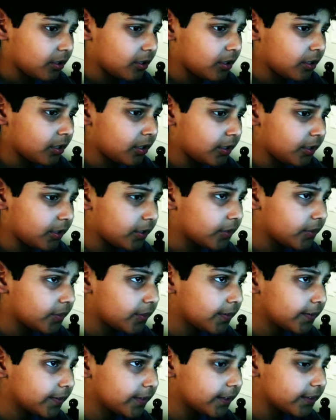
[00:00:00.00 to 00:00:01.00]
I
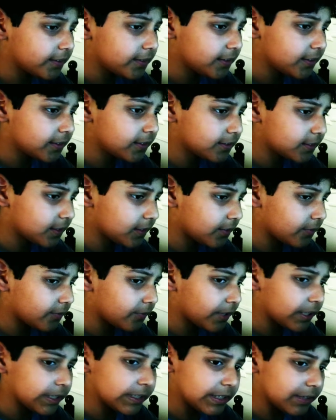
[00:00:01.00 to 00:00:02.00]
think I did saw the
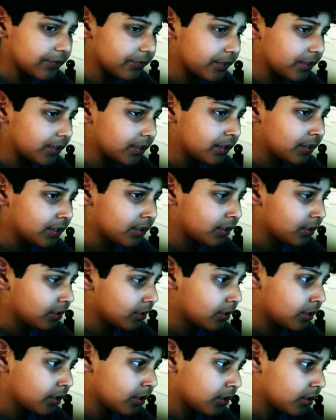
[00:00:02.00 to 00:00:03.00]
rest of it.
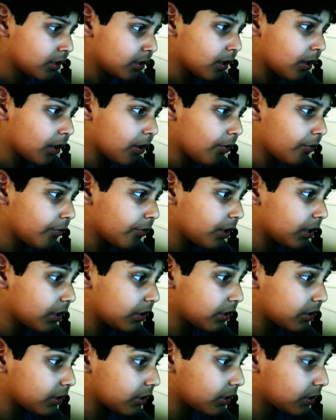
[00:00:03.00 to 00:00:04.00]
Oh
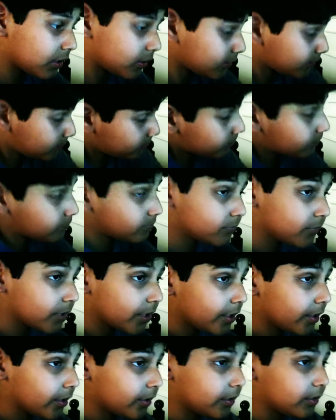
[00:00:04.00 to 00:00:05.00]
well.
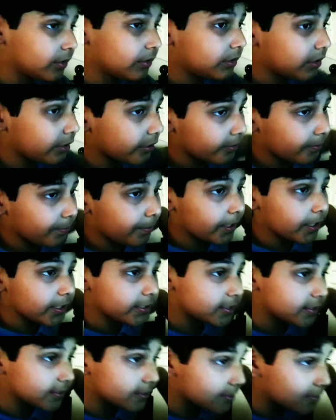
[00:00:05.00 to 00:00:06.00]
Good luck
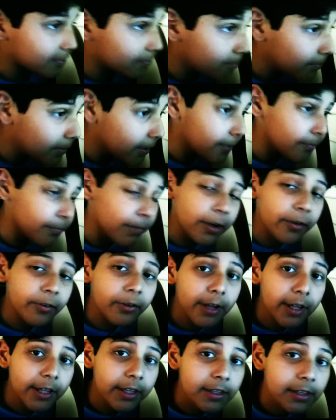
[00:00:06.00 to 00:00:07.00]
appearances to me, am I
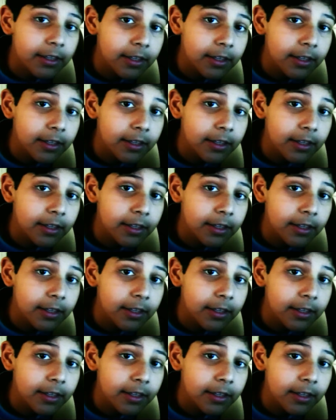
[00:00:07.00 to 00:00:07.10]
right?